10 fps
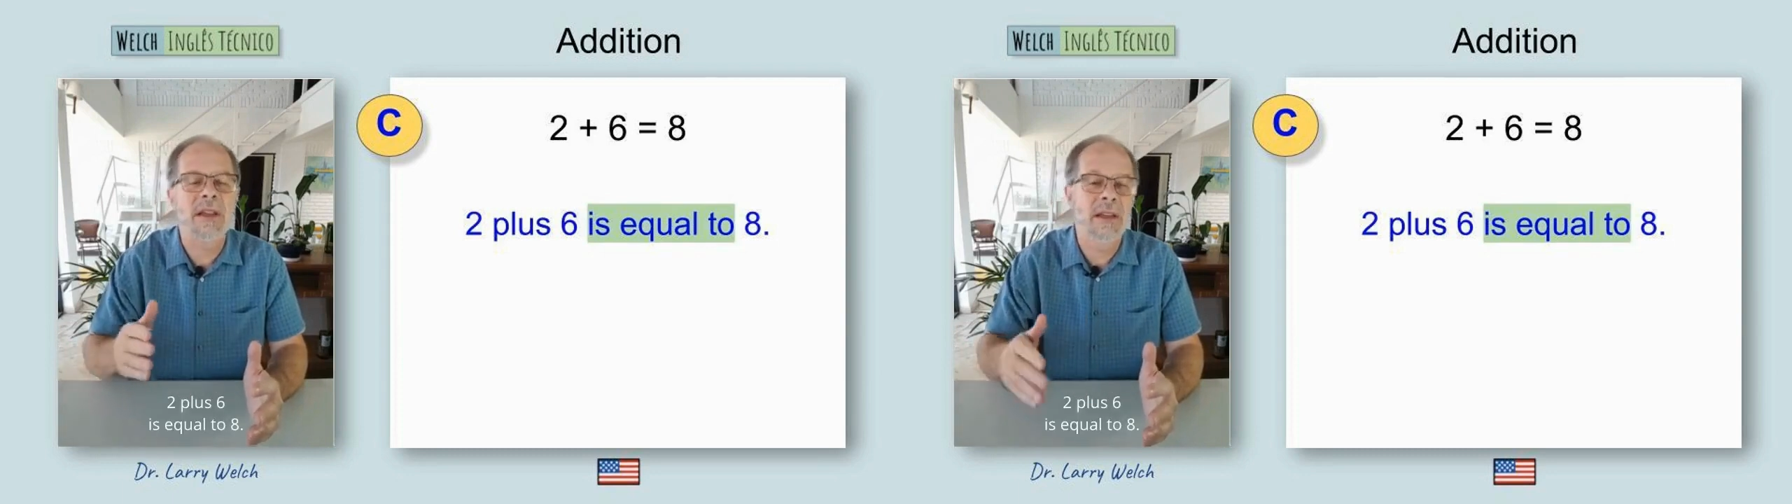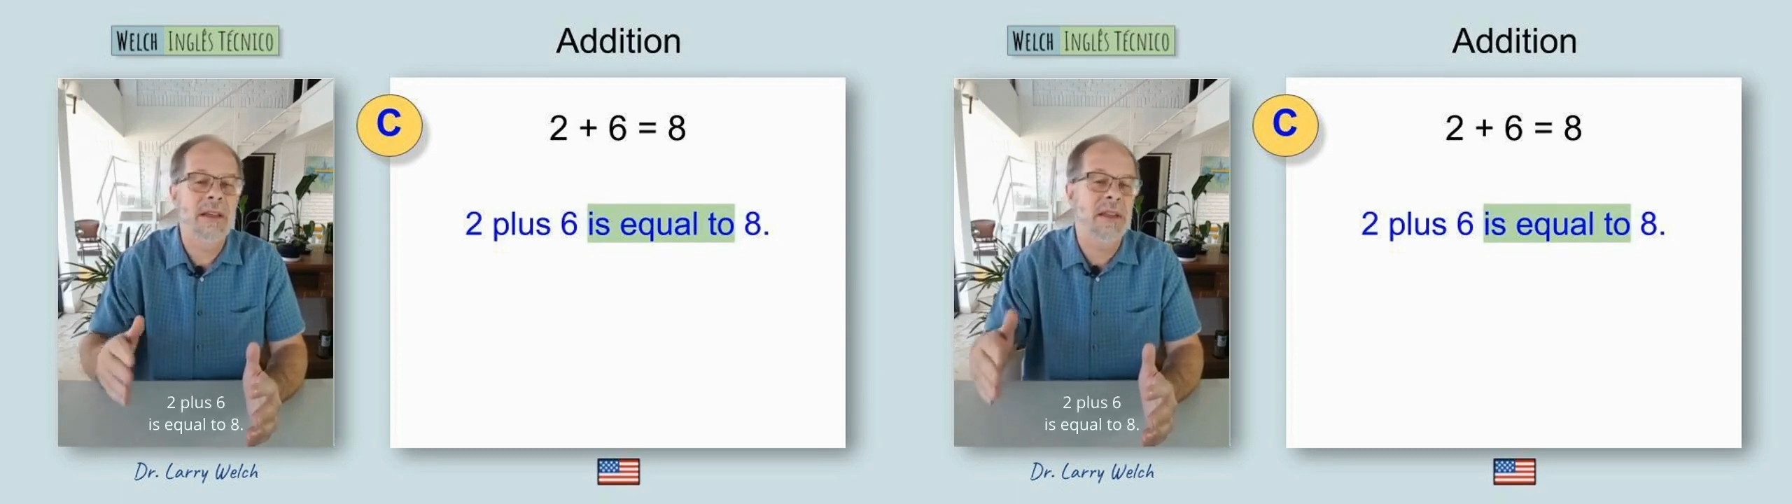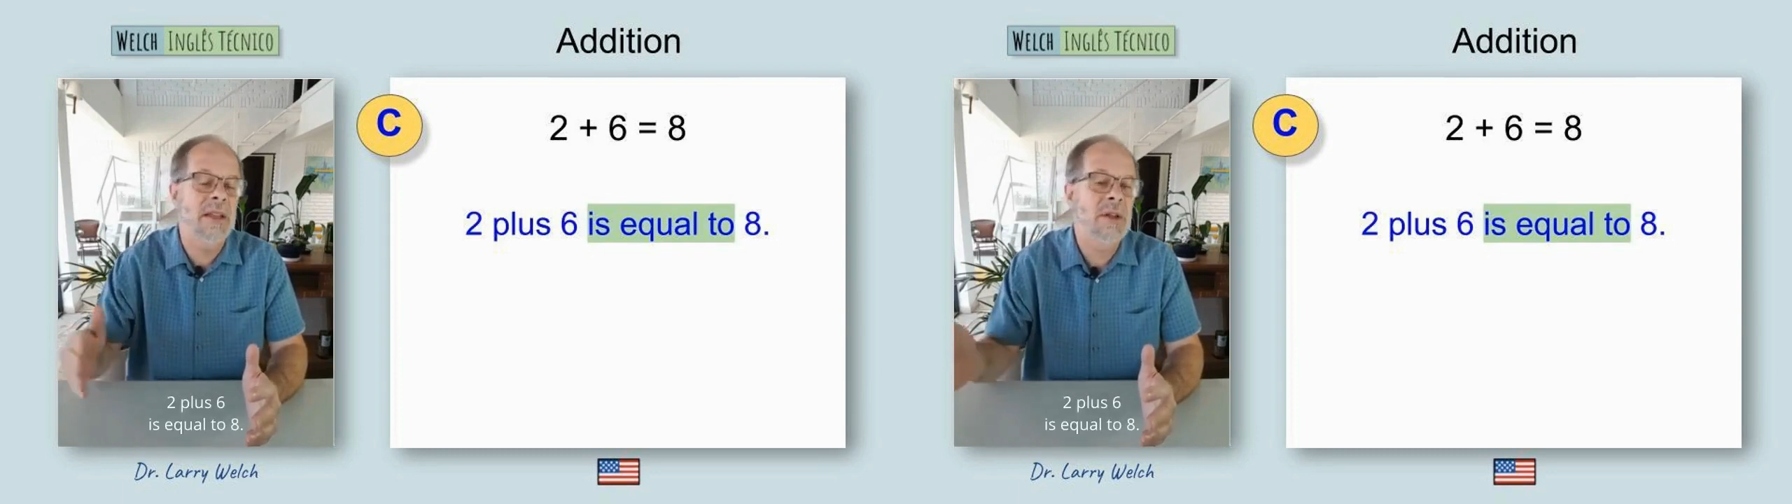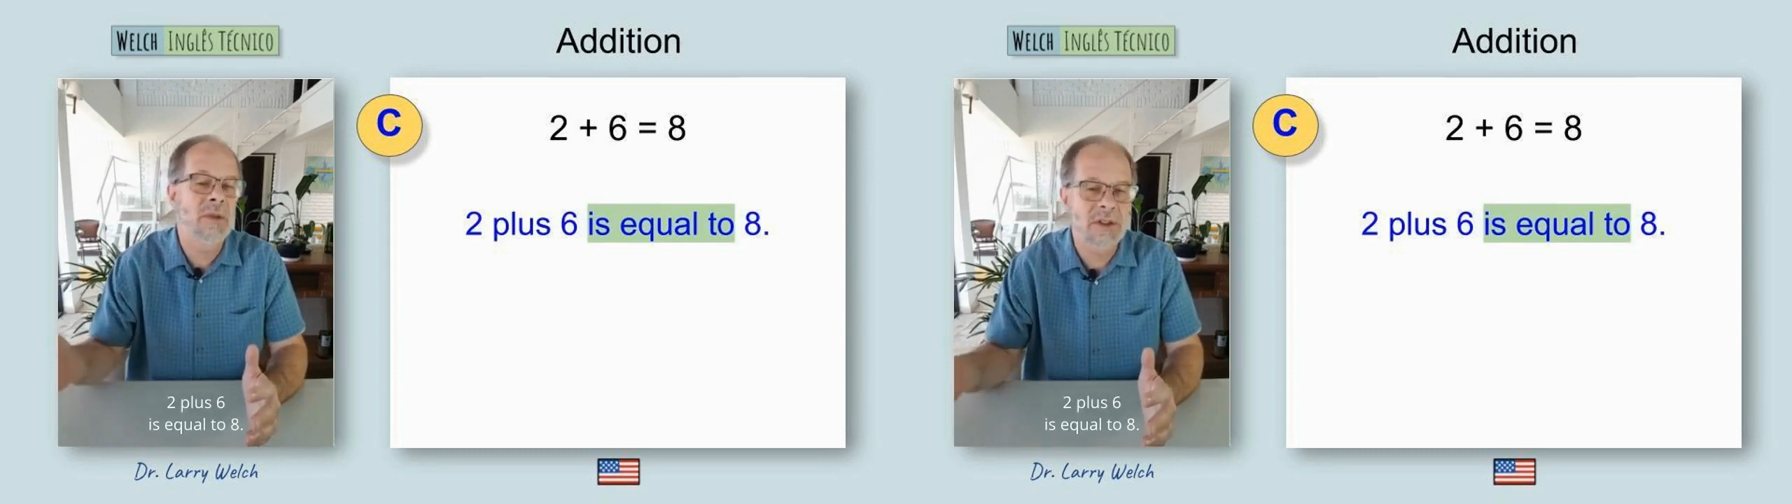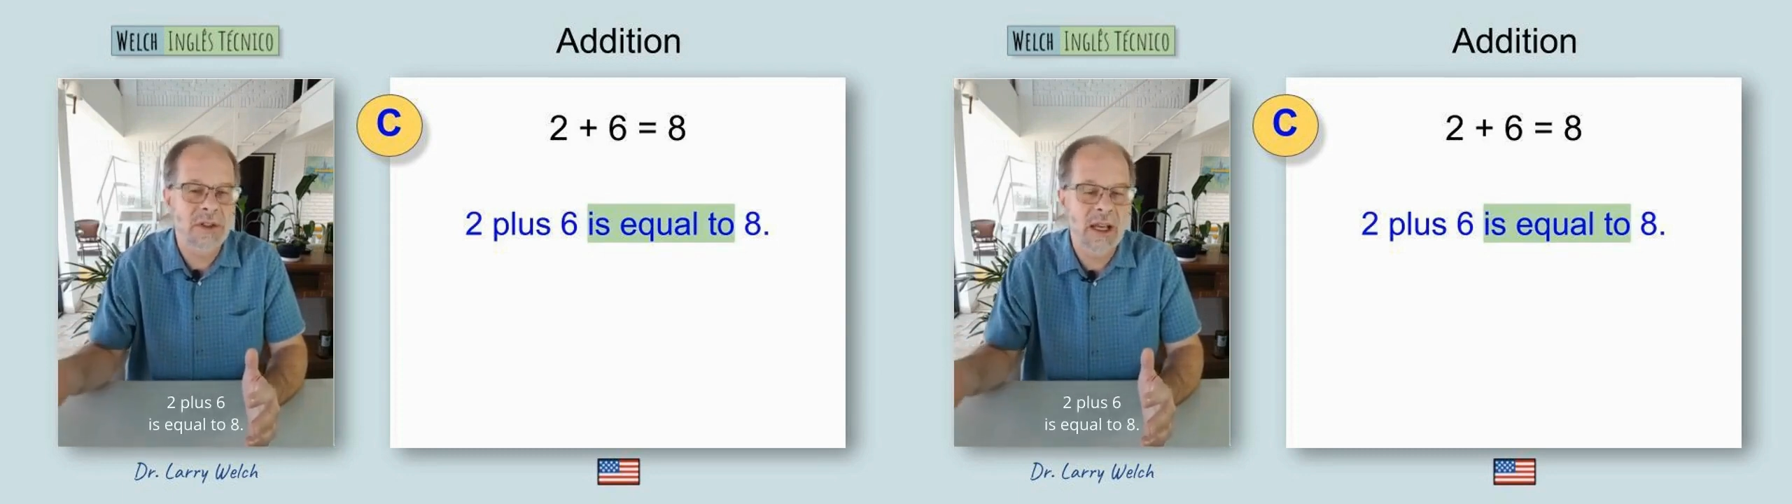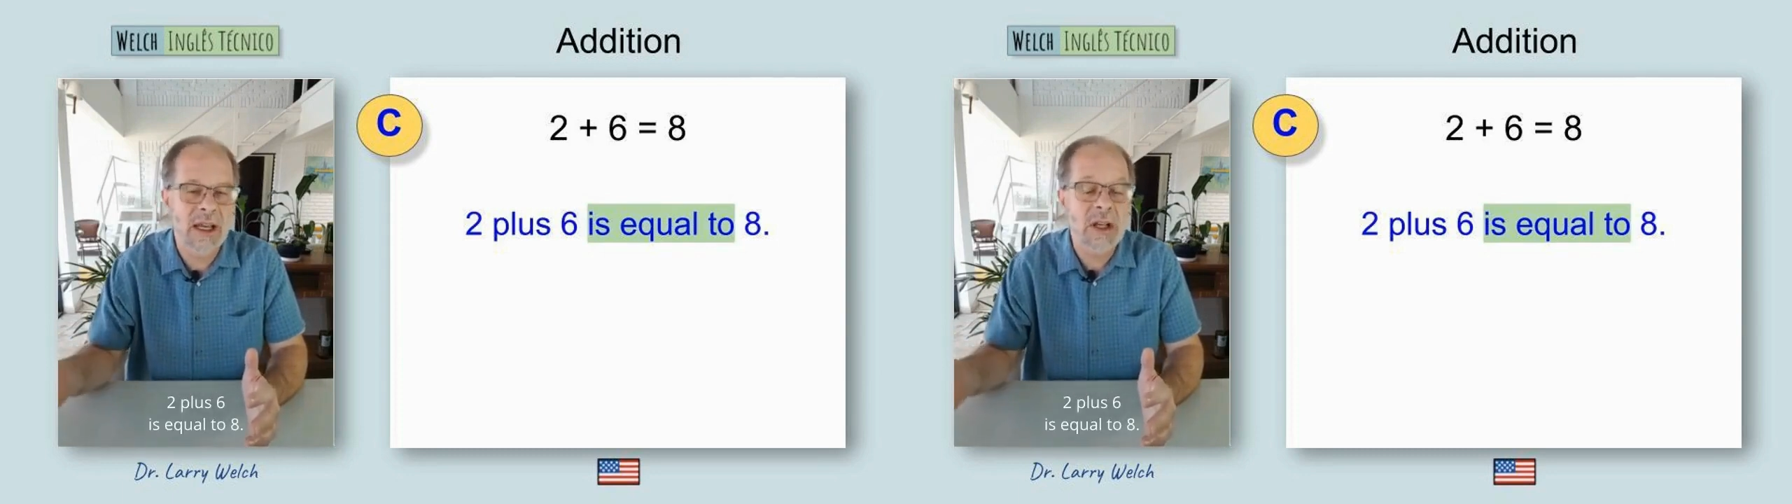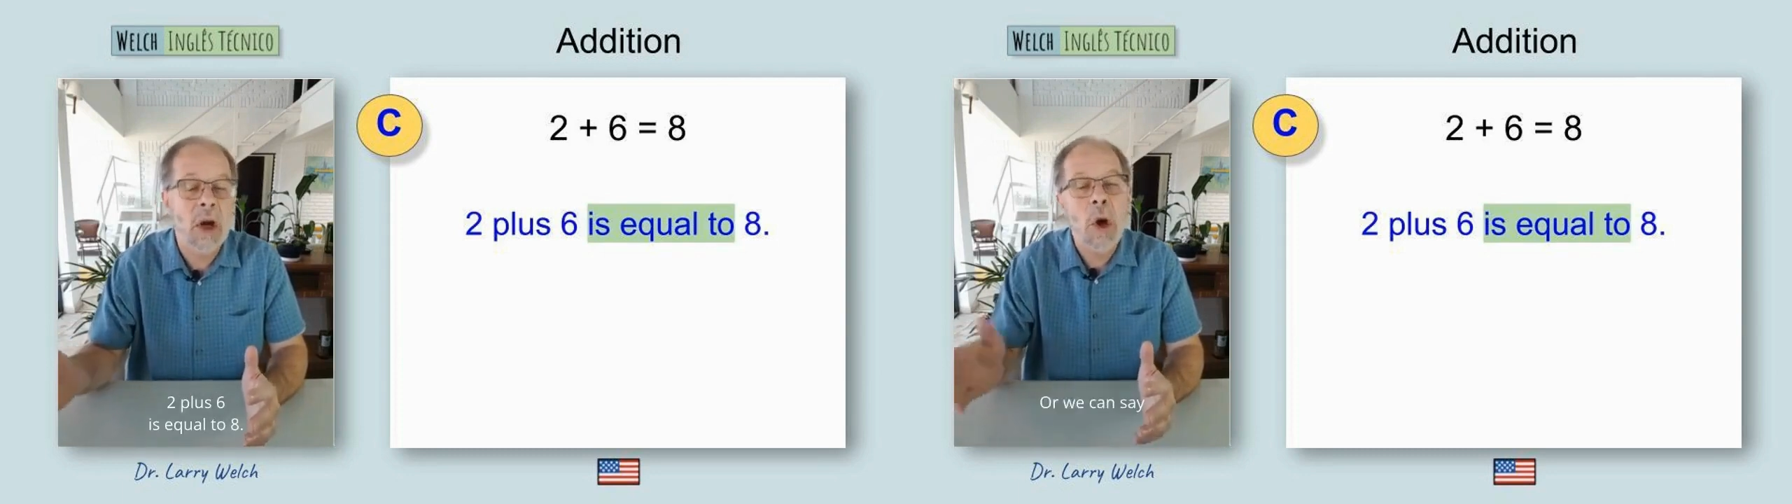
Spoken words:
is equal to 8.